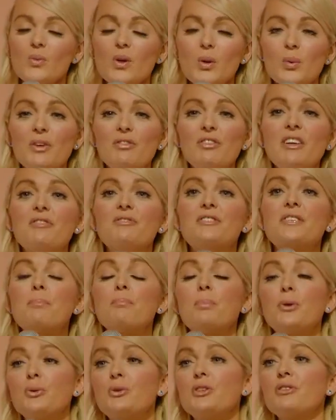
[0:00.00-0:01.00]
We've lived in
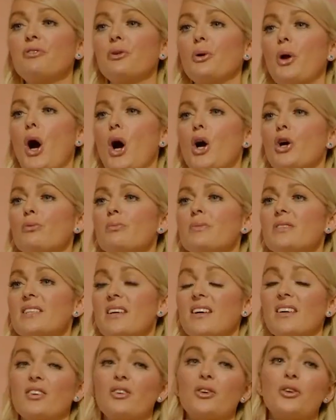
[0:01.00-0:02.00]
beautiful homes
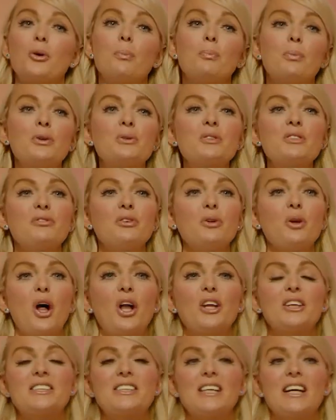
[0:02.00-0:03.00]
and gone on beautiful
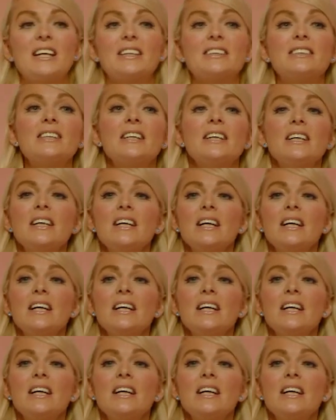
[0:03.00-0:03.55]
holidays.